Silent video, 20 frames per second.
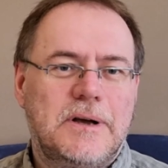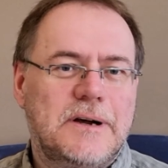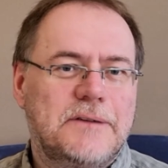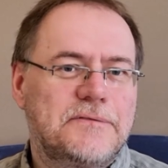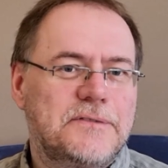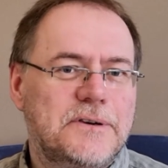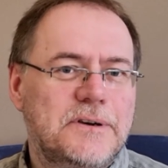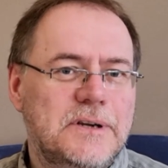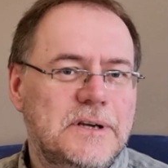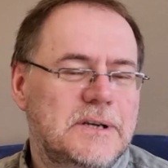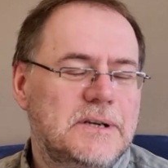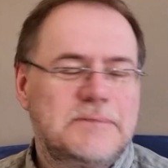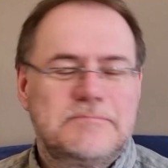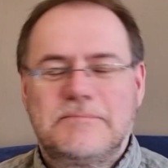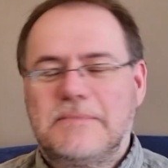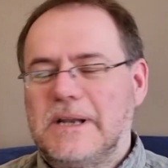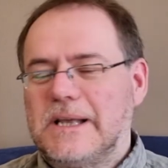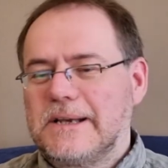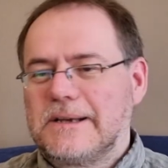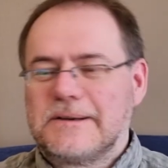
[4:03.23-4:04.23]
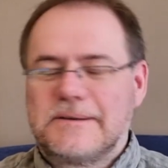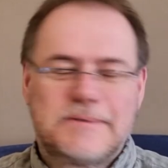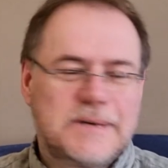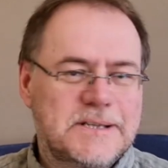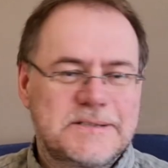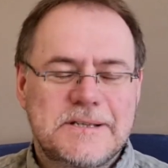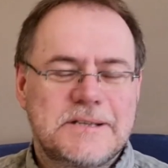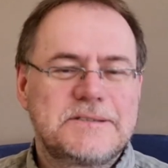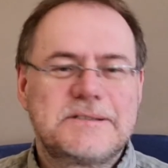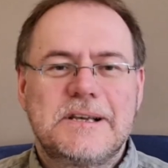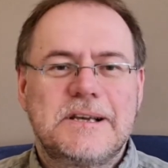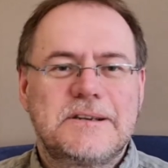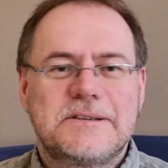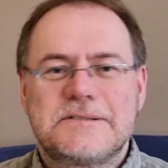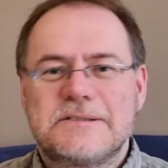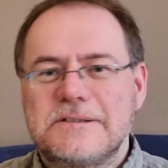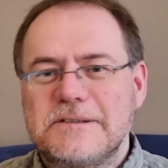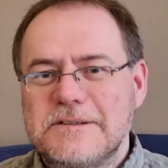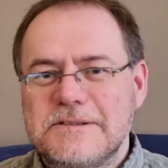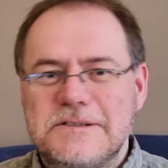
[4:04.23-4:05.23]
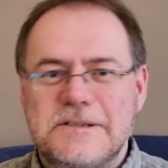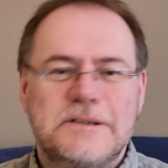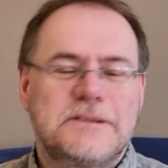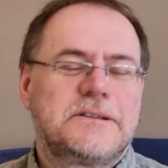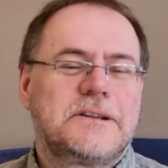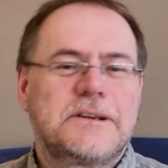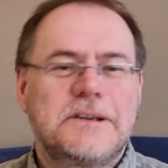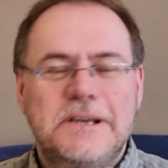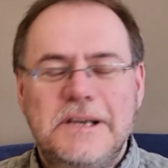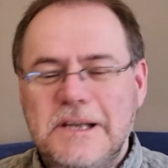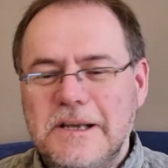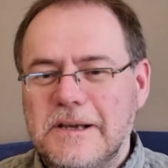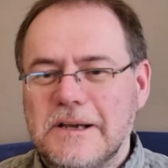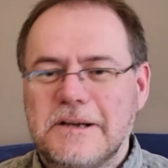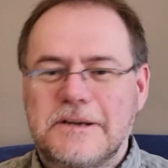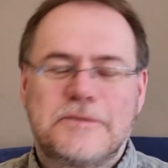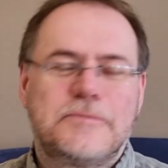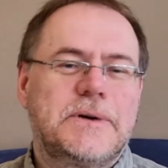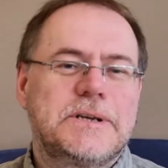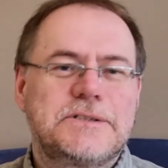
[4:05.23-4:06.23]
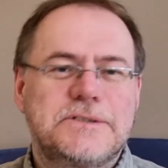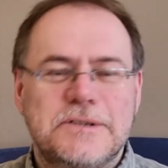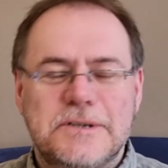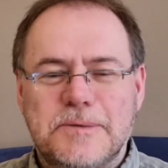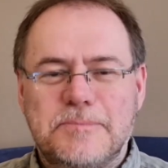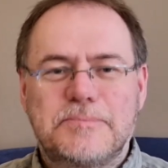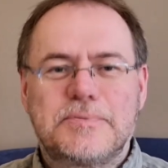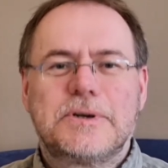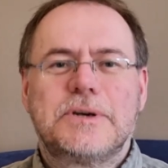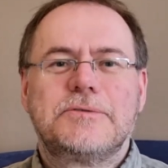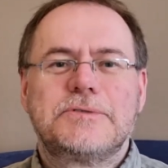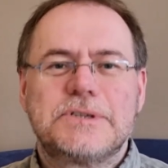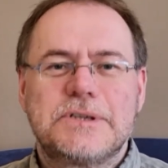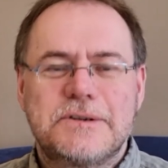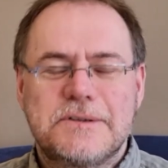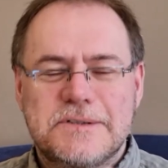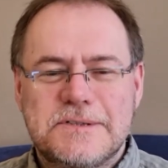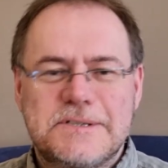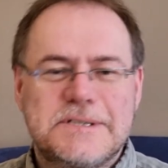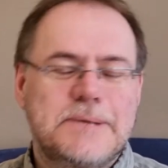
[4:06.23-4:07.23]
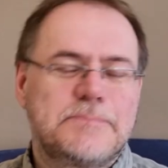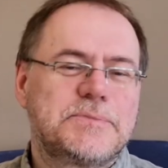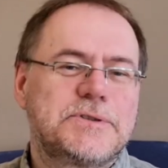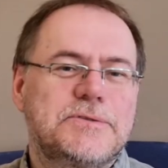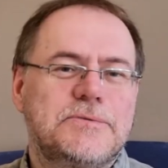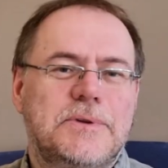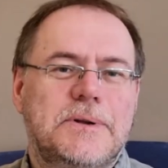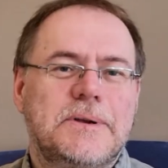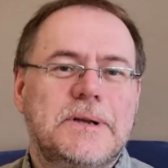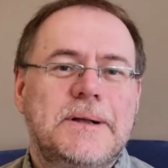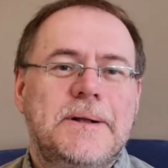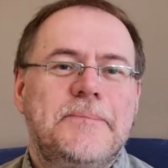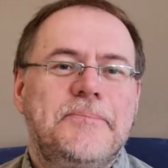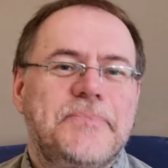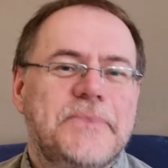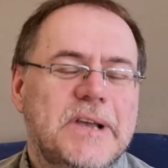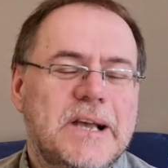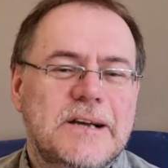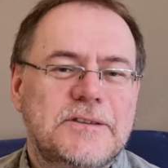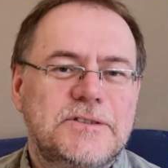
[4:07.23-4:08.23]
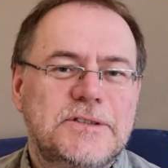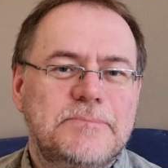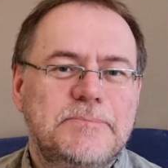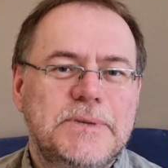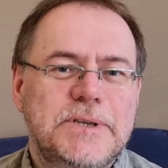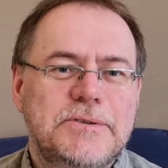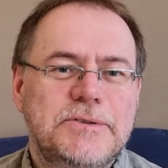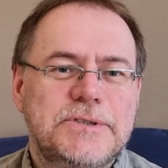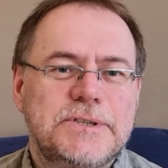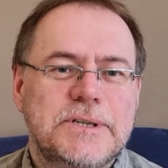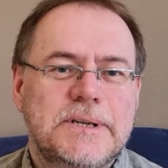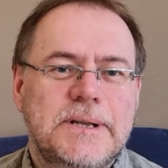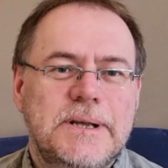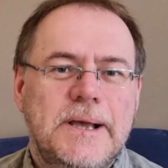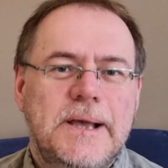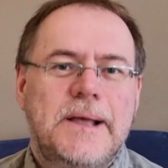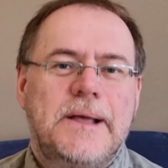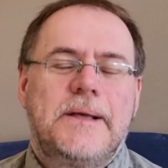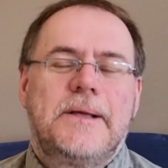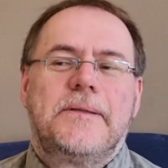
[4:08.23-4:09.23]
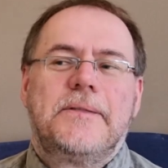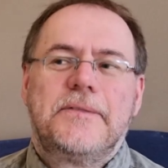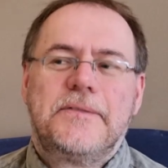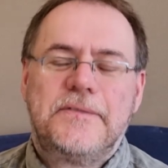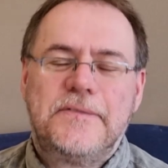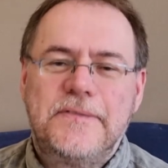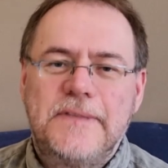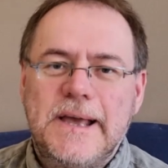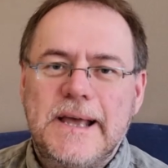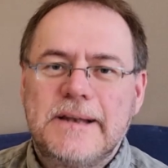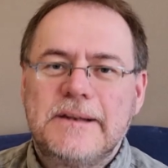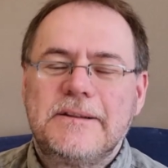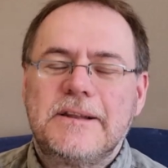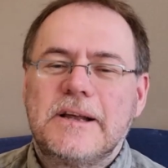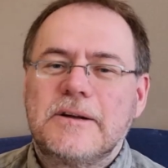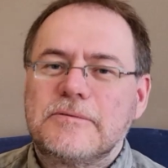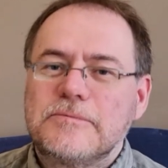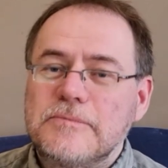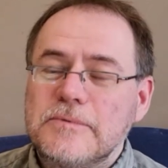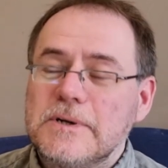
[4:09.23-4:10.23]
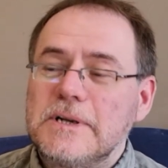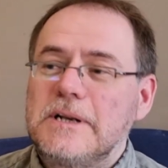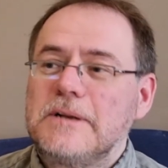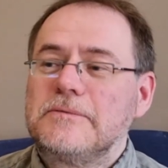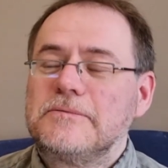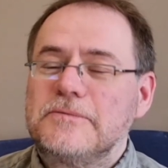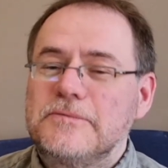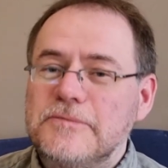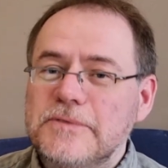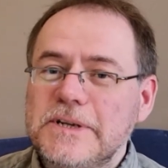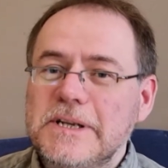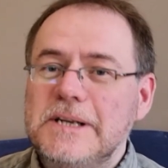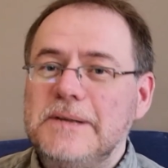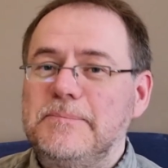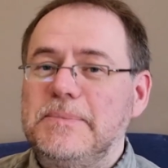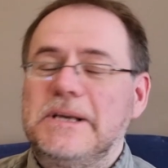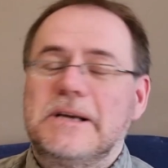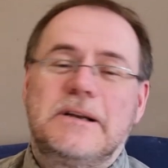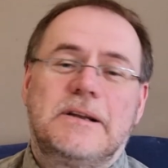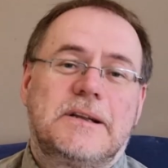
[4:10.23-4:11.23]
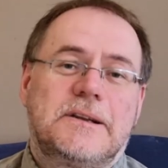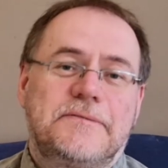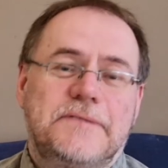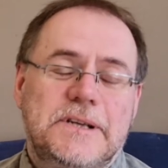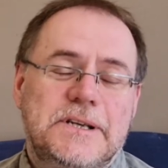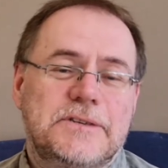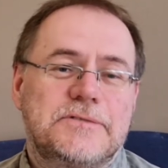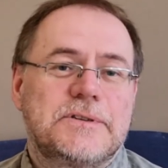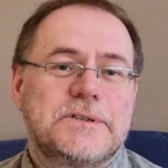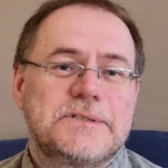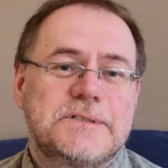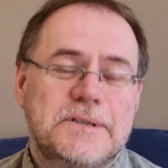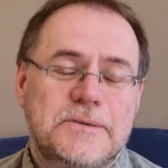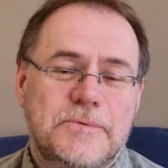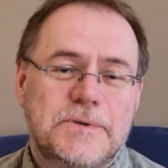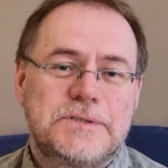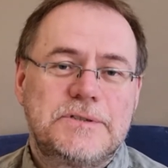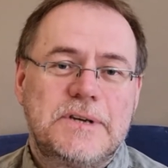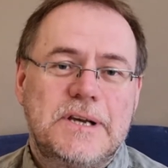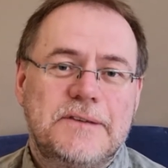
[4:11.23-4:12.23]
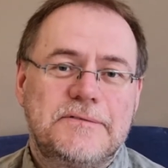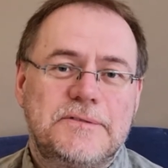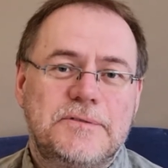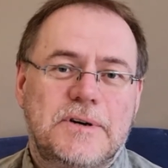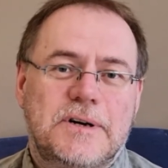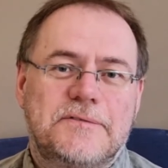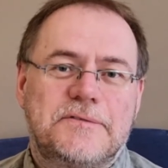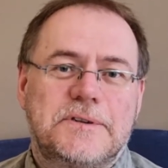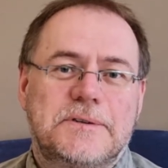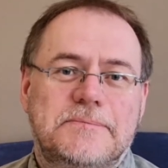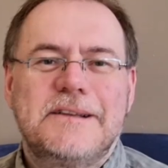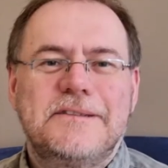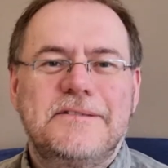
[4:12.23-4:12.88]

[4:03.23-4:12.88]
offer, like as I said, a statistical technique, a question approach, a conceptual contribution, then there will really be a lot of interest in what you have to offer.